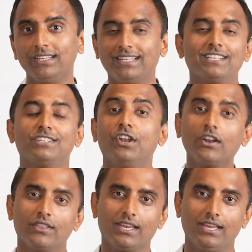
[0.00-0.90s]
that's
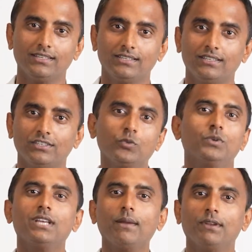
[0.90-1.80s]
not the case. So
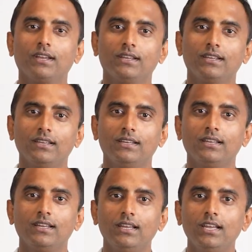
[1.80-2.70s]
what's happening?
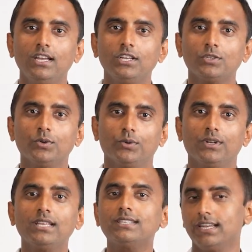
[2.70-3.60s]
So
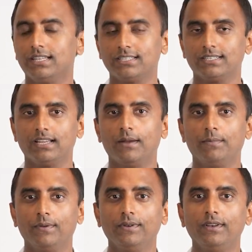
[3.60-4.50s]
let's take this
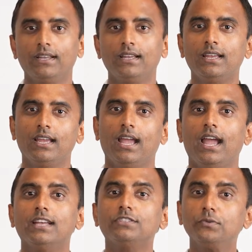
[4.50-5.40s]
example.
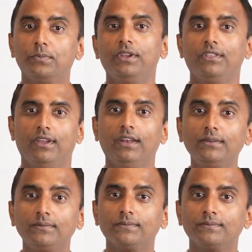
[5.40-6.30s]
As you breathe in,